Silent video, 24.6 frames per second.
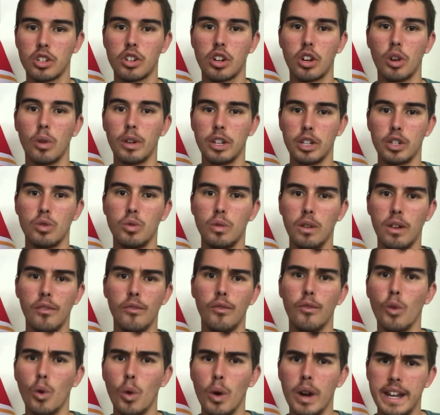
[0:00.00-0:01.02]
going to
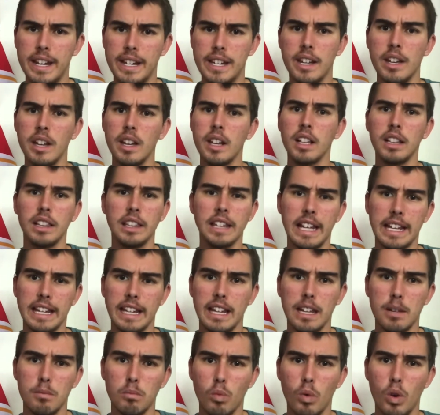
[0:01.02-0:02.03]
avoid letting
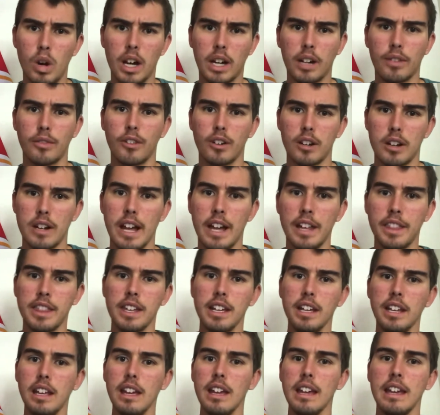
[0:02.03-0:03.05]
him walk for
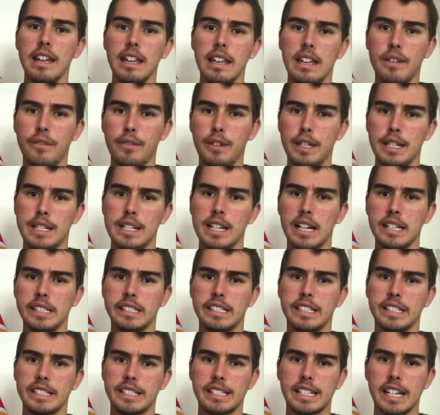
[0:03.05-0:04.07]
nothing if he
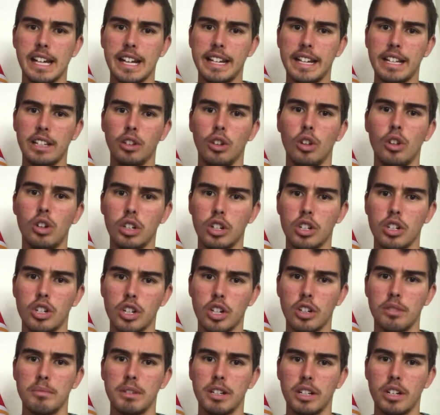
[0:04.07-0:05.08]
doesn't sign a
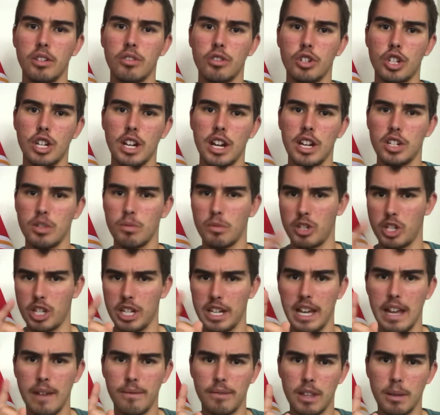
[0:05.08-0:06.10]
long-term negotiation, which he
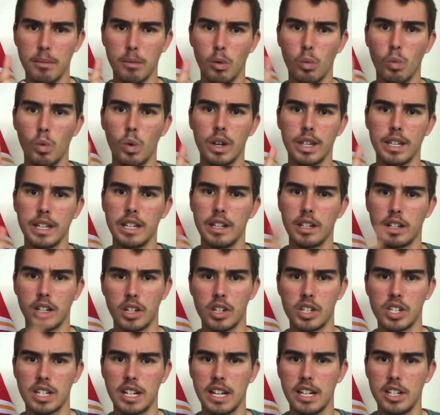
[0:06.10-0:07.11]
gave them a 1-year
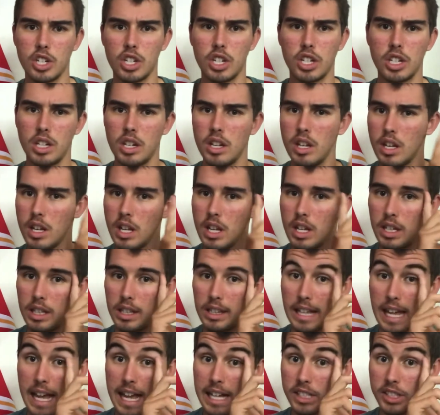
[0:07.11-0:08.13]
extension
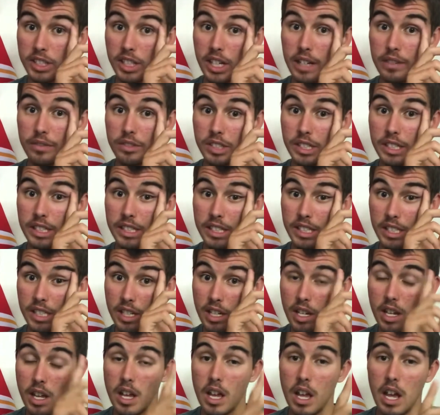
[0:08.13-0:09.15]
last offseason.
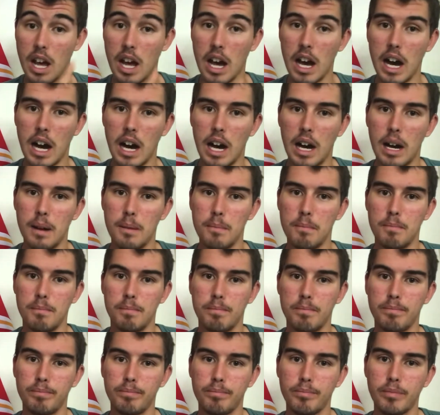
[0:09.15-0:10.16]

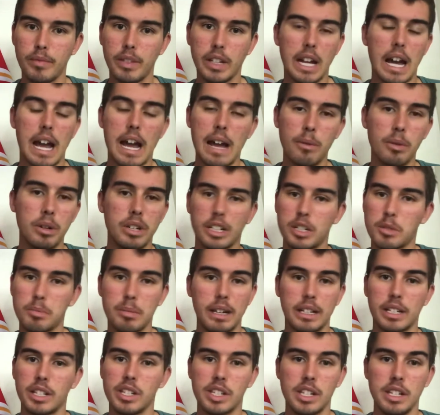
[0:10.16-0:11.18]
I would
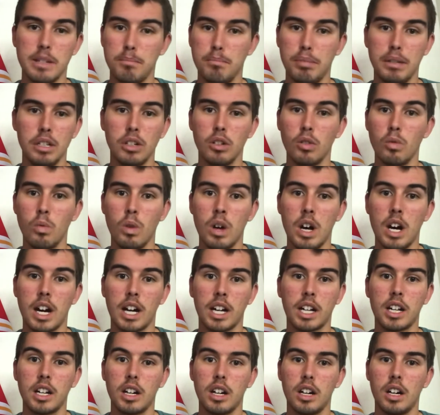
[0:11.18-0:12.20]
expect to see Beal
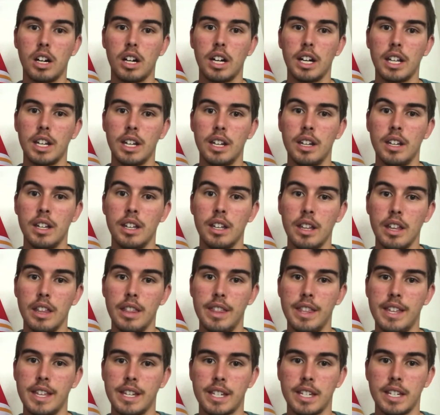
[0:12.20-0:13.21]
walk on
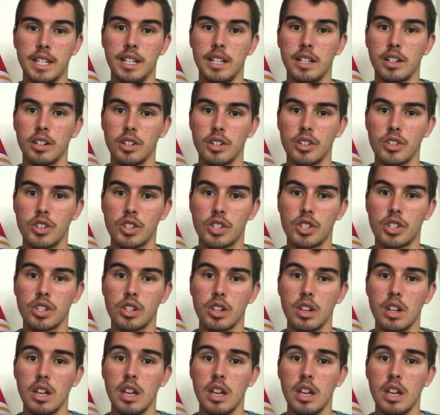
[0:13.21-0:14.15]
this year's